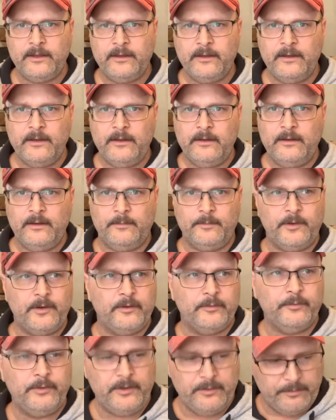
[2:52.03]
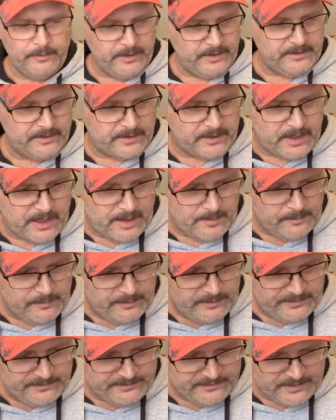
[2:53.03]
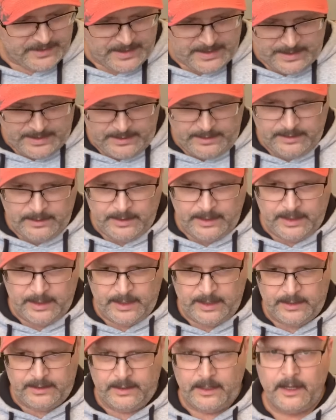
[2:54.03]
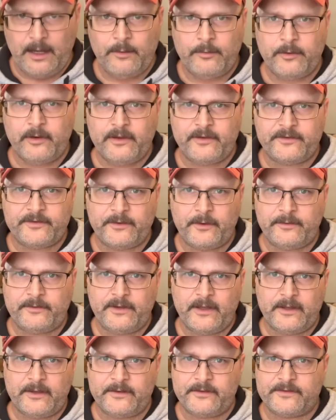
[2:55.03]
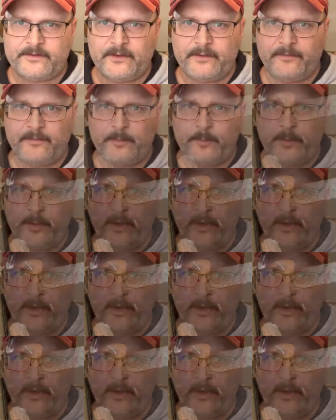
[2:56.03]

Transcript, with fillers: I'm going to re-rig the cameras. And now we're going to start taking stuff apart.